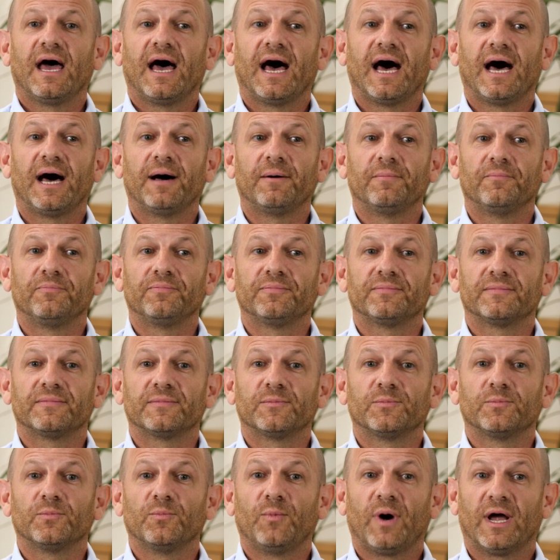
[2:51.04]

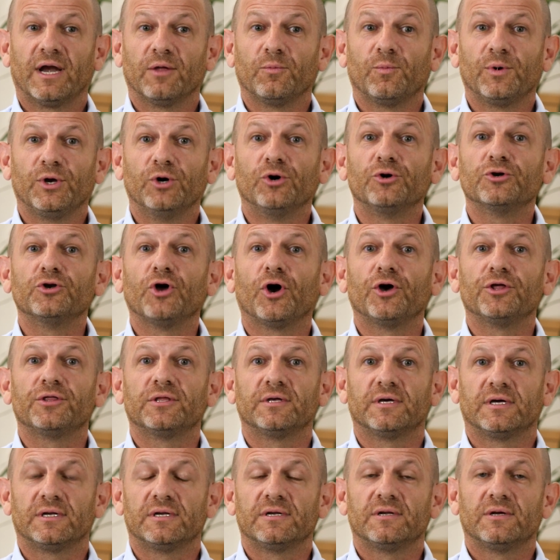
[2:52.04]
We all know
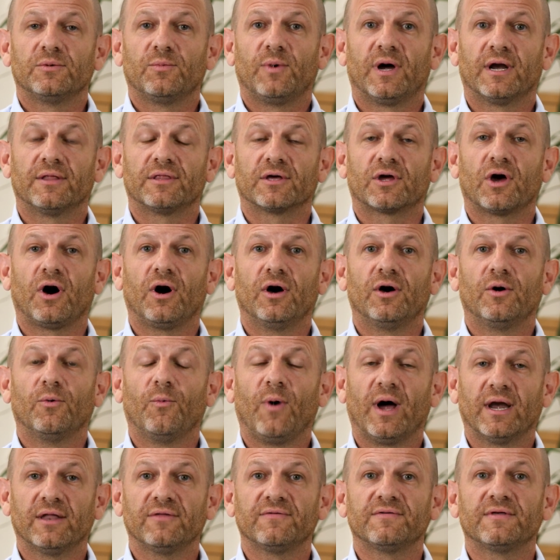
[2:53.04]
that
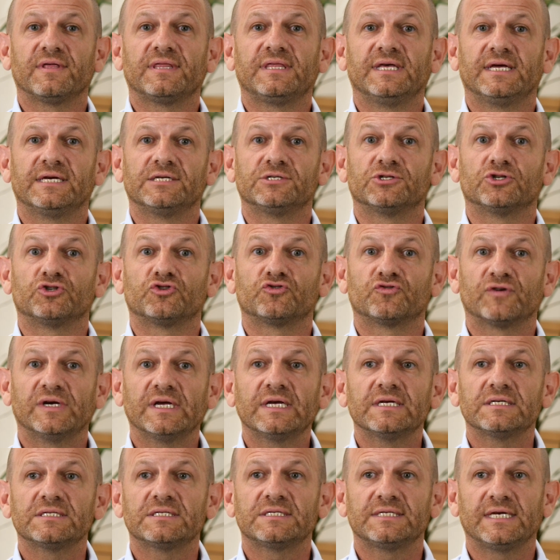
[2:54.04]
one of the things that
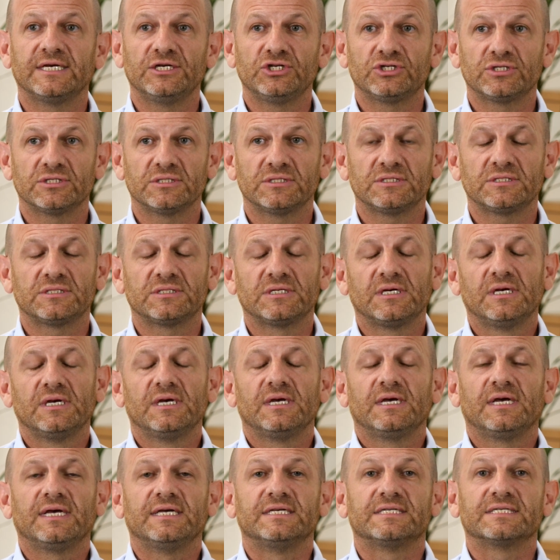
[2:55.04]
triggers seizures
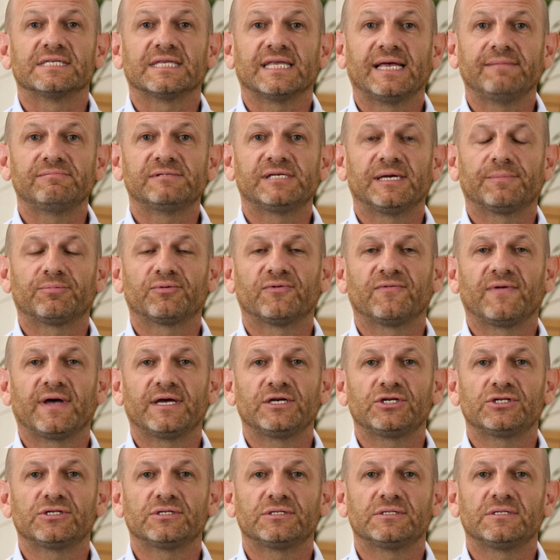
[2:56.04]
is sleep
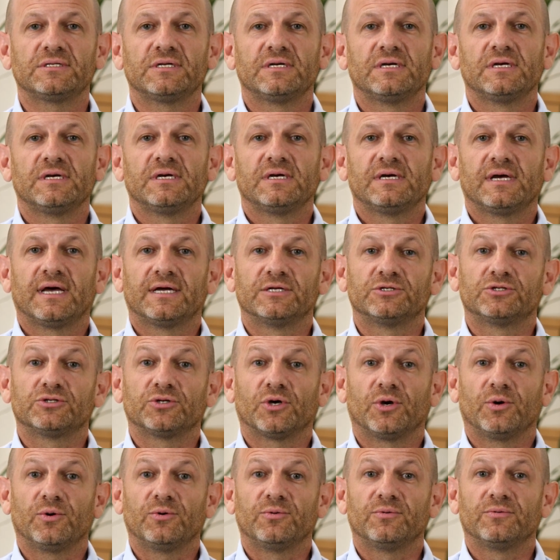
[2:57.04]
deprivation. And
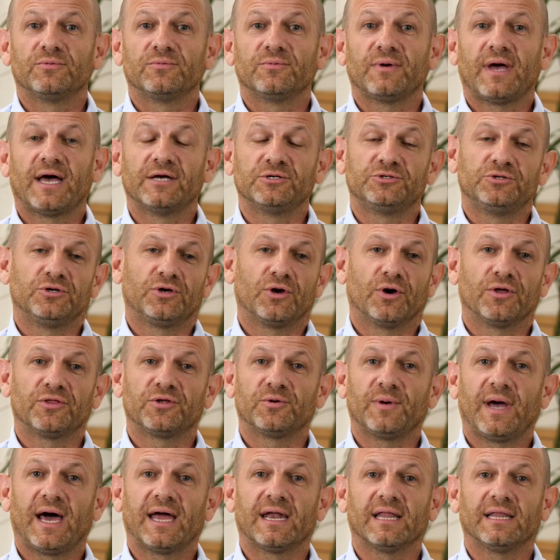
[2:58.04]
so as you go
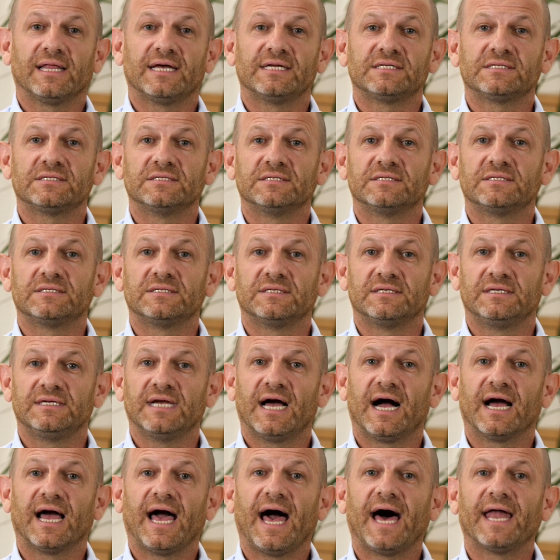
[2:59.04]
through adolescence and
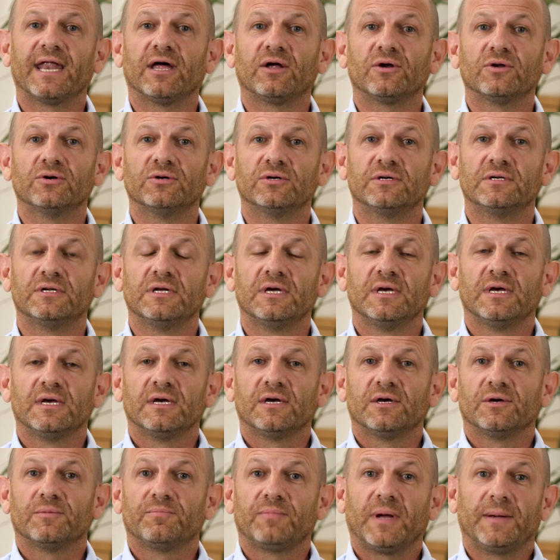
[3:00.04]
young adulthood,
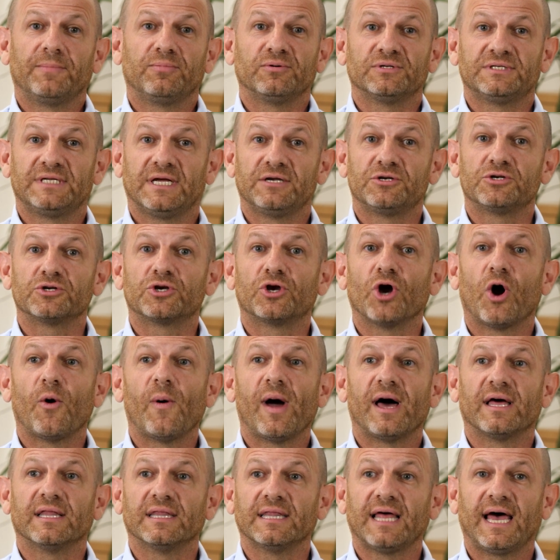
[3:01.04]
people tend to go
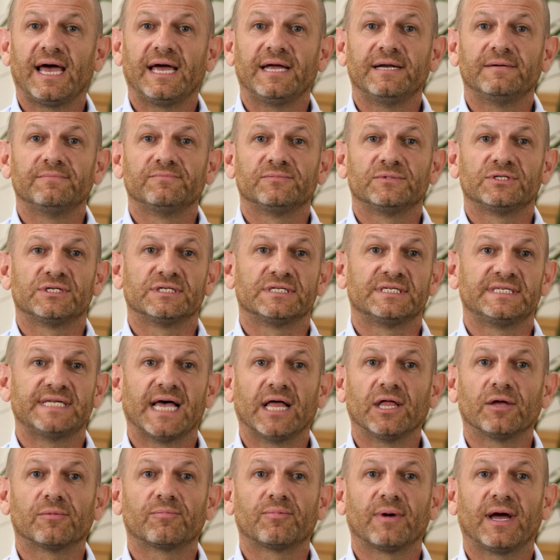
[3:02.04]
out late, to
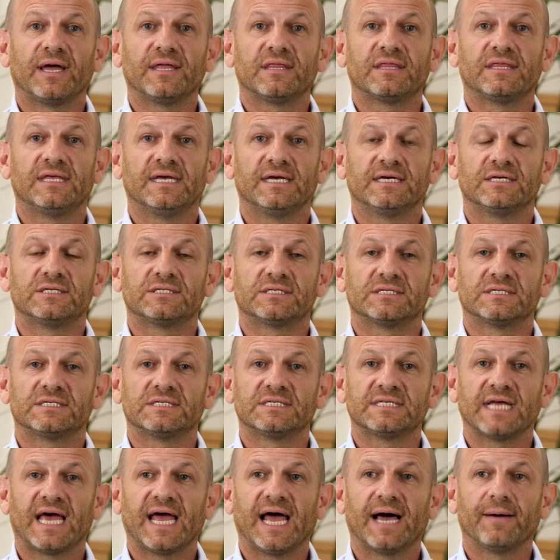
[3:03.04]
celebrate things, to
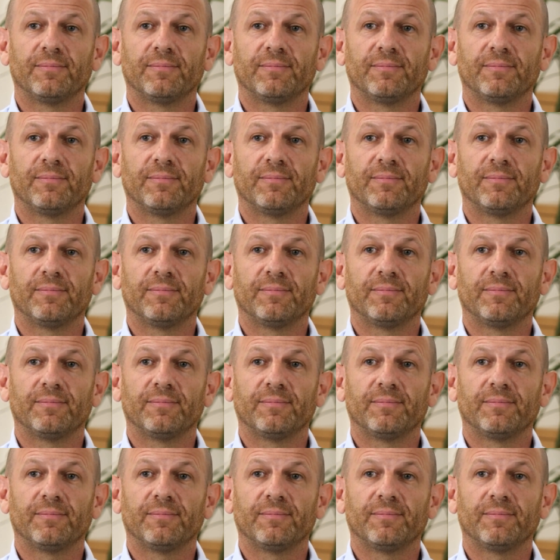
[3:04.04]
stay